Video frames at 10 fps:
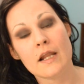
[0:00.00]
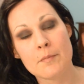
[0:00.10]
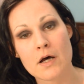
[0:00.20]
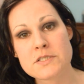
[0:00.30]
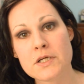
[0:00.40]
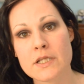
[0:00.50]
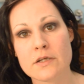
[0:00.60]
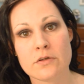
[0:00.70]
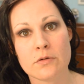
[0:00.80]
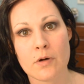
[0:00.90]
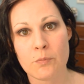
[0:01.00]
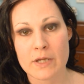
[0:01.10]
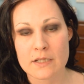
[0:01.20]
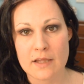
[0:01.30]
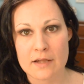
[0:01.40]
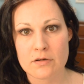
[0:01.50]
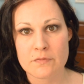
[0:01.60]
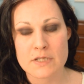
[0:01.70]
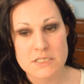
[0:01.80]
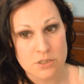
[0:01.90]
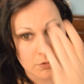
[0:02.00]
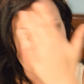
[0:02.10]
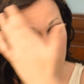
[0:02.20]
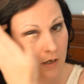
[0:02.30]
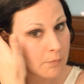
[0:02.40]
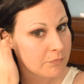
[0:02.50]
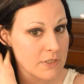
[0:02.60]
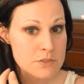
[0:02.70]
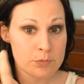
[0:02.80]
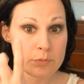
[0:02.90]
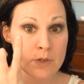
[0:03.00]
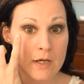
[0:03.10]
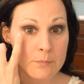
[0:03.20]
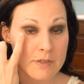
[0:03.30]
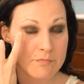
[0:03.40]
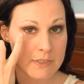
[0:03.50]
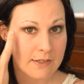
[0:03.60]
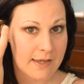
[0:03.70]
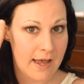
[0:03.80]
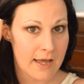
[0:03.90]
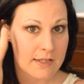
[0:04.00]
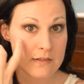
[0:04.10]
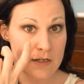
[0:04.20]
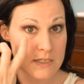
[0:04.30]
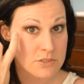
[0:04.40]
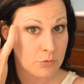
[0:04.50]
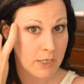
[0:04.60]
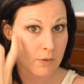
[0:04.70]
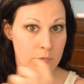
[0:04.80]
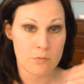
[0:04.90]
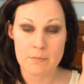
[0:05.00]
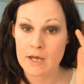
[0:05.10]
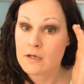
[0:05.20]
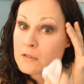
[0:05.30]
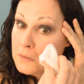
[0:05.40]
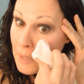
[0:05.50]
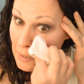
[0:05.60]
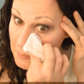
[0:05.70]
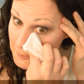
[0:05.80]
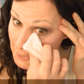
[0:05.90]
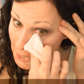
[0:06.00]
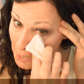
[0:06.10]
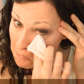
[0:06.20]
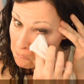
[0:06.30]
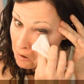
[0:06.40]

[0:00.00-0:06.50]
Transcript: I'm also going to do a wing liner on this, so this will help give me a guide as to where I want my liner to go.